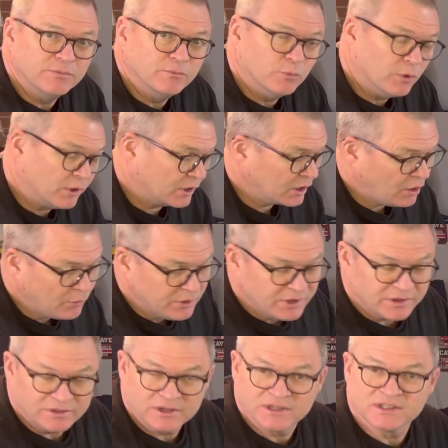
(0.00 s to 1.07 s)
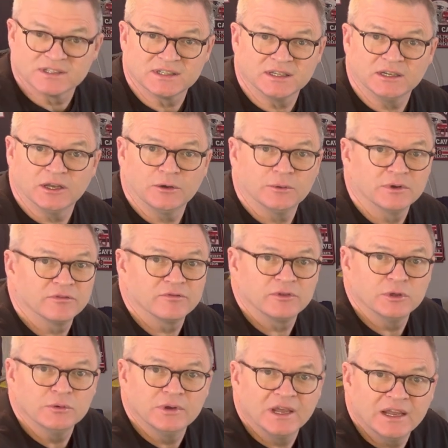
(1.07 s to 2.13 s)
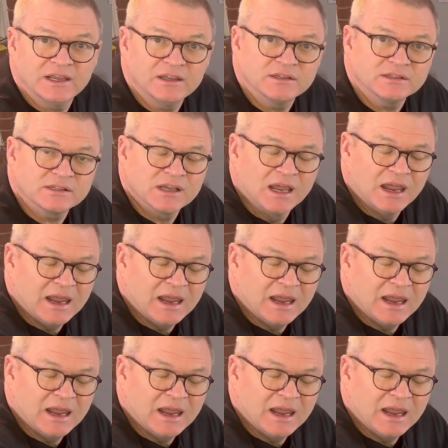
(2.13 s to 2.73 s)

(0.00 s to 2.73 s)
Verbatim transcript: we're going to the casino in a few days